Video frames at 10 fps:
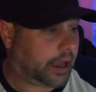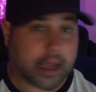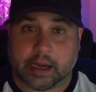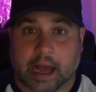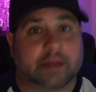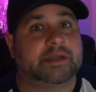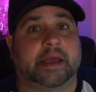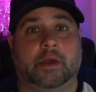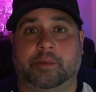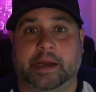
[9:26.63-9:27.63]
And I'll
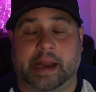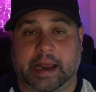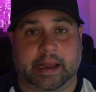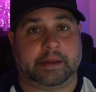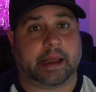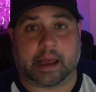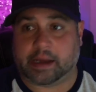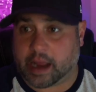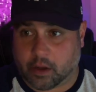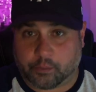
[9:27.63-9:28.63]
take you by the hand
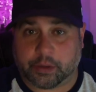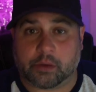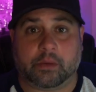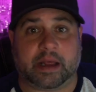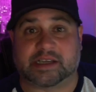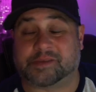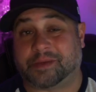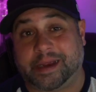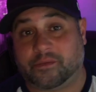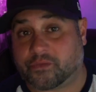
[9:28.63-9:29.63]
and help you
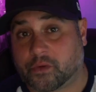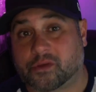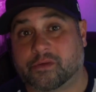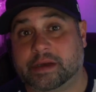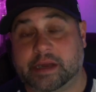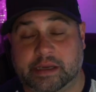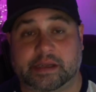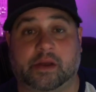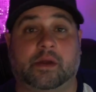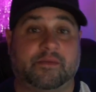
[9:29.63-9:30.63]
explain further in
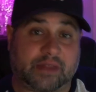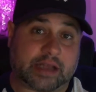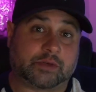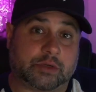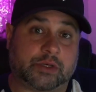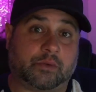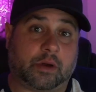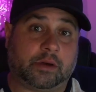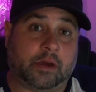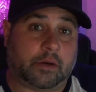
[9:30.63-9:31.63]
detail if that's what you
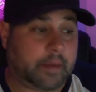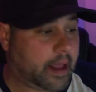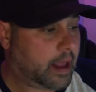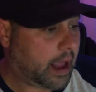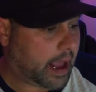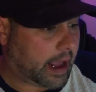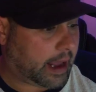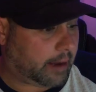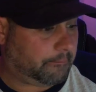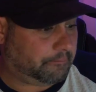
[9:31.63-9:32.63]
want to know.
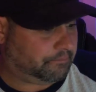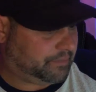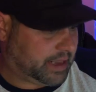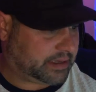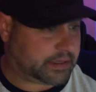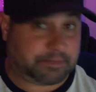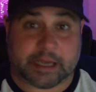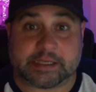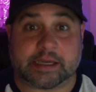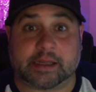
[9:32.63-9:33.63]
And that's
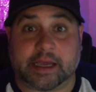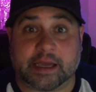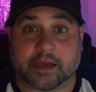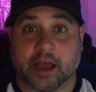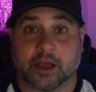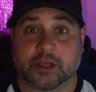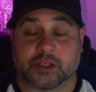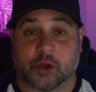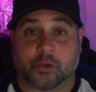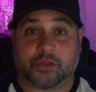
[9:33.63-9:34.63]
basically it.
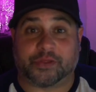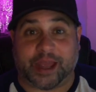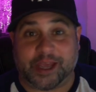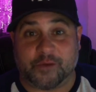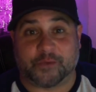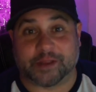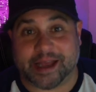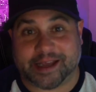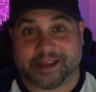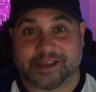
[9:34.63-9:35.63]
So thank you for
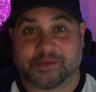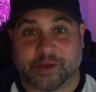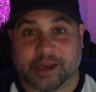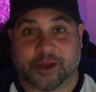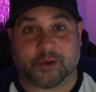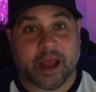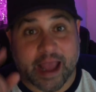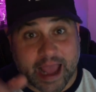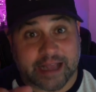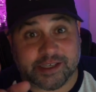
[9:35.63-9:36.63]
liking this video
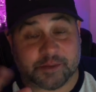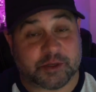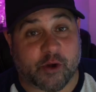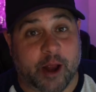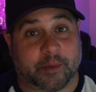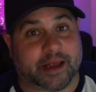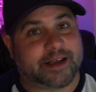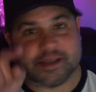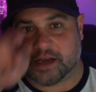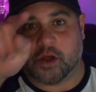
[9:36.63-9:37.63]
and subscribing,
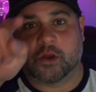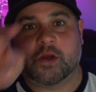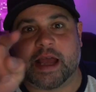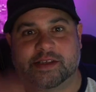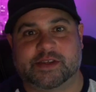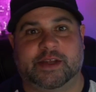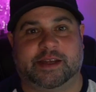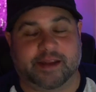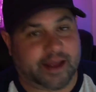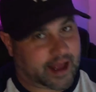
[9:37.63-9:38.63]
because I know you guys
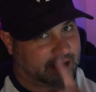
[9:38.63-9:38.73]
did.